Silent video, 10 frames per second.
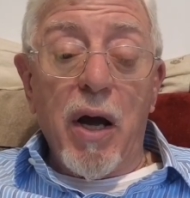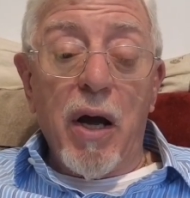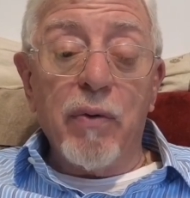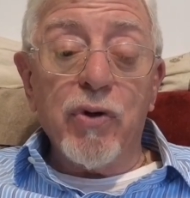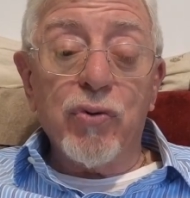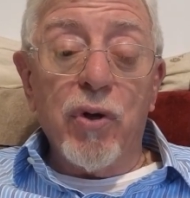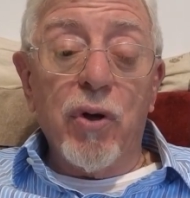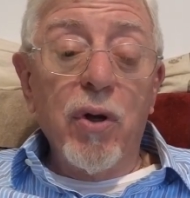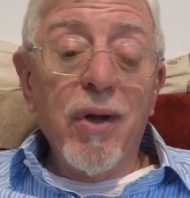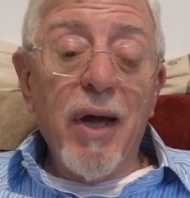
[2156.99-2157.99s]
Irish
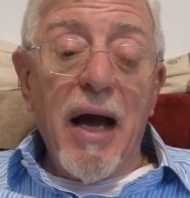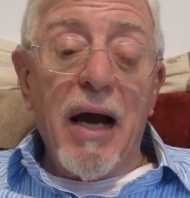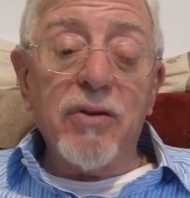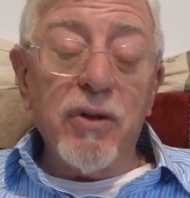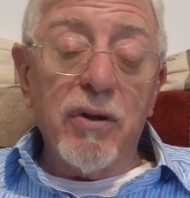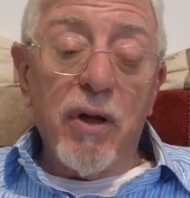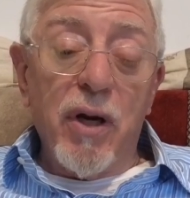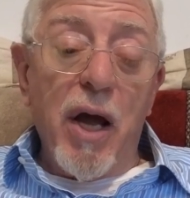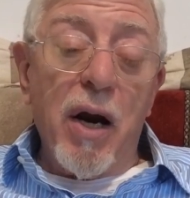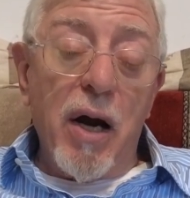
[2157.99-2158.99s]
accent and
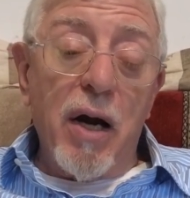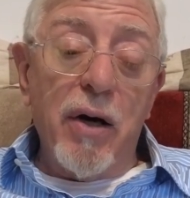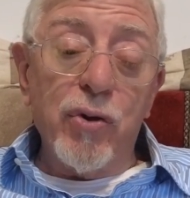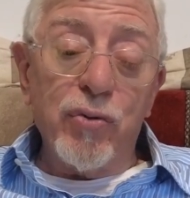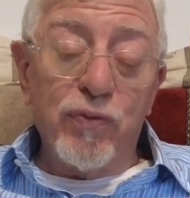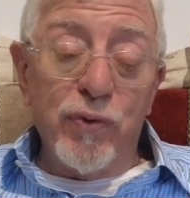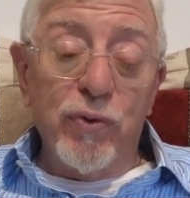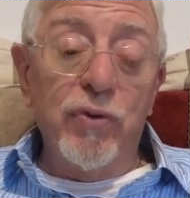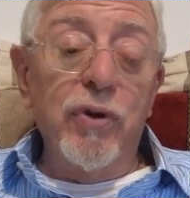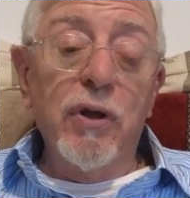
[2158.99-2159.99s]
Irish
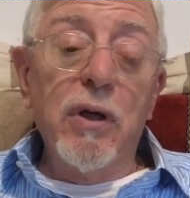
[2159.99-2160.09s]
food